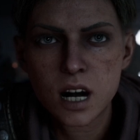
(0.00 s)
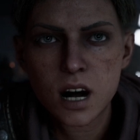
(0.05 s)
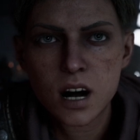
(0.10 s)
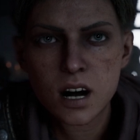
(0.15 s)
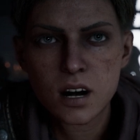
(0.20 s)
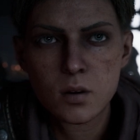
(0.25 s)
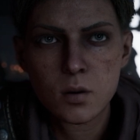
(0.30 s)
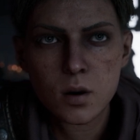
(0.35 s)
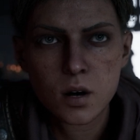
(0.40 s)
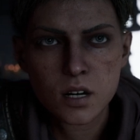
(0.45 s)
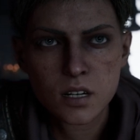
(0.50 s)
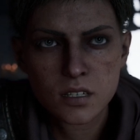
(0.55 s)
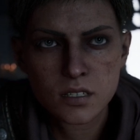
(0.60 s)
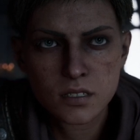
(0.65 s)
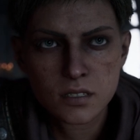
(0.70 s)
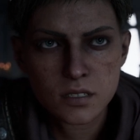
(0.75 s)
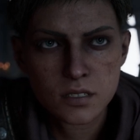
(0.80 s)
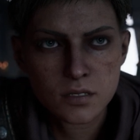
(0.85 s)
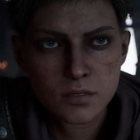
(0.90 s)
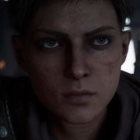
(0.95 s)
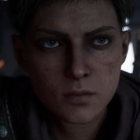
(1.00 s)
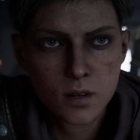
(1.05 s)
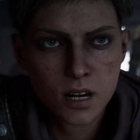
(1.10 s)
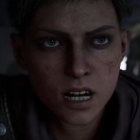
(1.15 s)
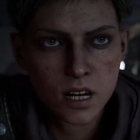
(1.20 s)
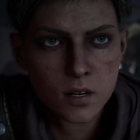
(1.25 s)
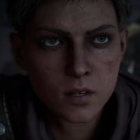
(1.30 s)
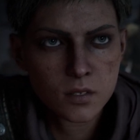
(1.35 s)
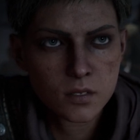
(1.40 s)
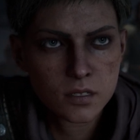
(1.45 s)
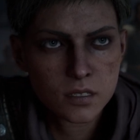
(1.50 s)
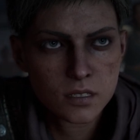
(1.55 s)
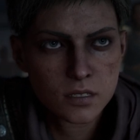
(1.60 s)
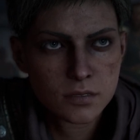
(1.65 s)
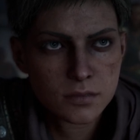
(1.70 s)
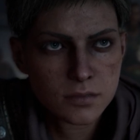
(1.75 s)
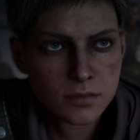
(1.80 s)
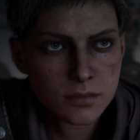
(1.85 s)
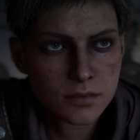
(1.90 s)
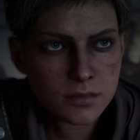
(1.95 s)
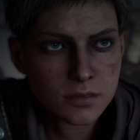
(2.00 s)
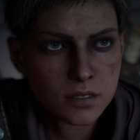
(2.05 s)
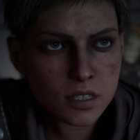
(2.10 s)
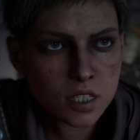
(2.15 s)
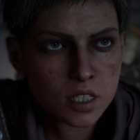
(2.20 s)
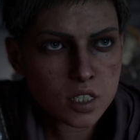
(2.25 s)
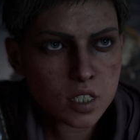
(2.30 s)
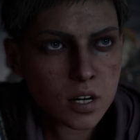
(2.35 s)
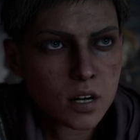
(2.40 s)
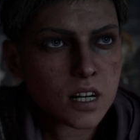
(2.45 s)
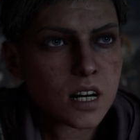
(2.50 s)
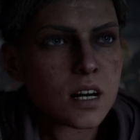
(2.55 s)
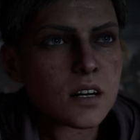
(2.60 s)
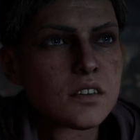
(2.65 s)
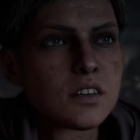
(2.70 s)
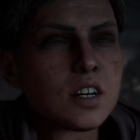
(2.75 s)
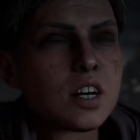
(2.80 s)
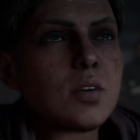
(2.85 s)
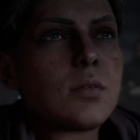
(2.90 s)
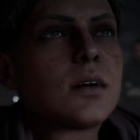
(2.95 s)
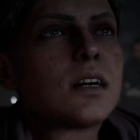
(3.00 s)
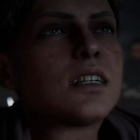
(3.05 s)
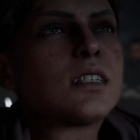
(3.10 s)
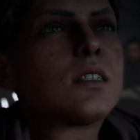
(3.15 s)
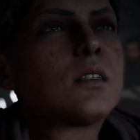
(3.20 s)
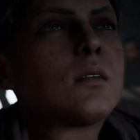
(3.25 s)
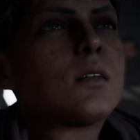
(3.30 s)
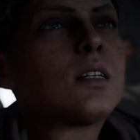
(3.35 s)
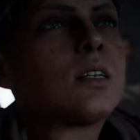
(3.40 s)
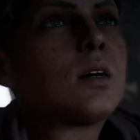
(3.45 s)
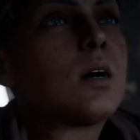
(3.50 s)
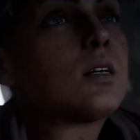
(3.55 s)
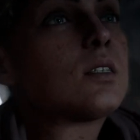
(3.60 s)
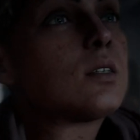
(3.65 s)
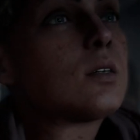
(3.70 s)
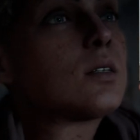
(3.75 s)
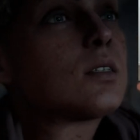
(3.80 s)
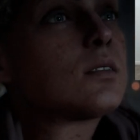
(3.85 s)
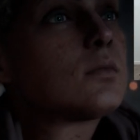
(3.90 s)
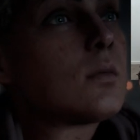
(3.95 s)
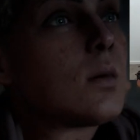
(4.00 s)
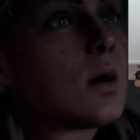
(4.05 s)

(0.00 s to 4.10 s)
I was, my lord. To recover from Edwin what was